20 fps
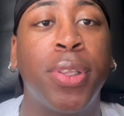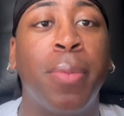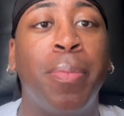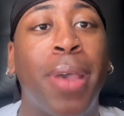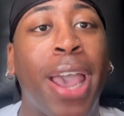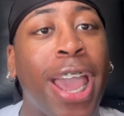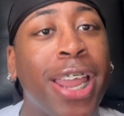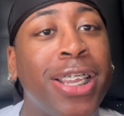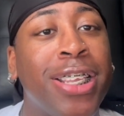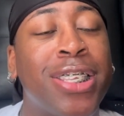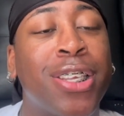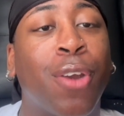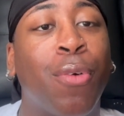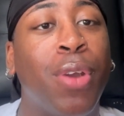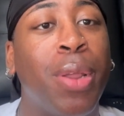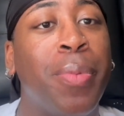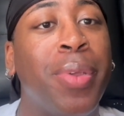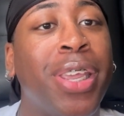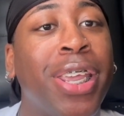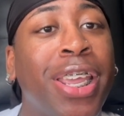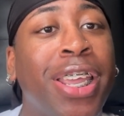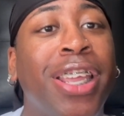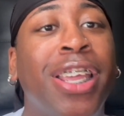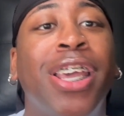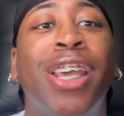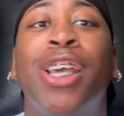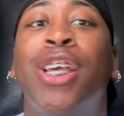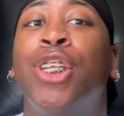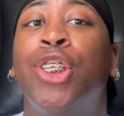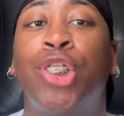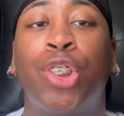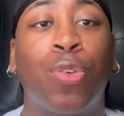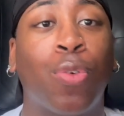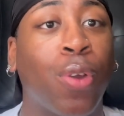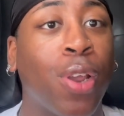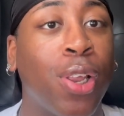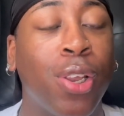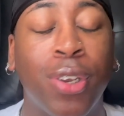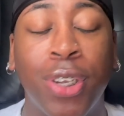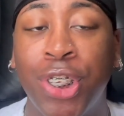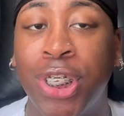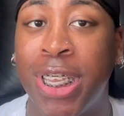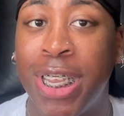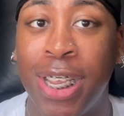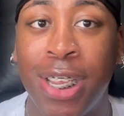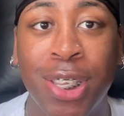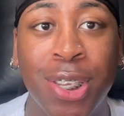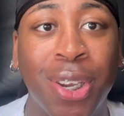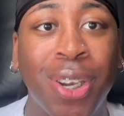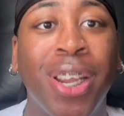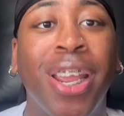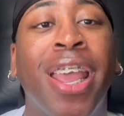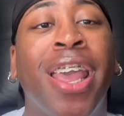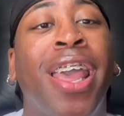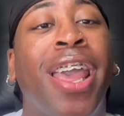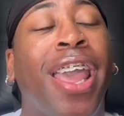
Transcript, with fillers: the Baddies Caribbean trailer teaser,